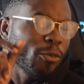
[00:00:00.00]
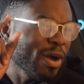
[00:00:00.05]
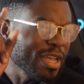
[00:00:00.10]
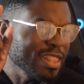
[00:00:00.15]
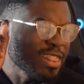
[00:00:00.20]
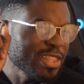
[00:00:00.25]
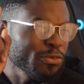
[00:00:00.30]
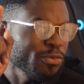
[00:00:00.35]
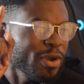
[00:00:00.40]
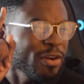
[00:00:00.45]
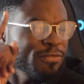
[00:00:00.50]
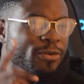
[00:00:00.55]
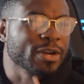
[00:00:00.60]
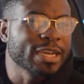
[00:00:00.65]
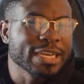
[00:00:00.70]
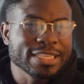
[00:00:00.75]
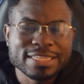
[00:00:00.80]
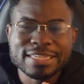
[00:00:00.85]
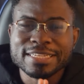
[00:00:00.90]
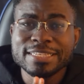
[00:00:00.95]
one thing we're
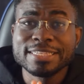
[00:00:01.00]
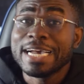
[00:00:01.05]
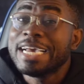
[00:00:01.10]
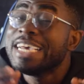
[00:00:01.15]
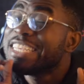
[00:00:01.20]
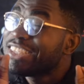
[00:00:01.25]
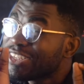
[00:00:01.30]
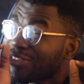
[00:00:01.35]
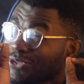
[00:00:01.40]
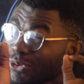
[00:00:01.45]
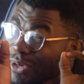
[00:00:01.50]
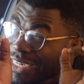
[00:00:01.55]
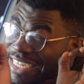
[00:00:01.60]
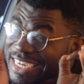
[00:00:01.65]
forgetting is that it is not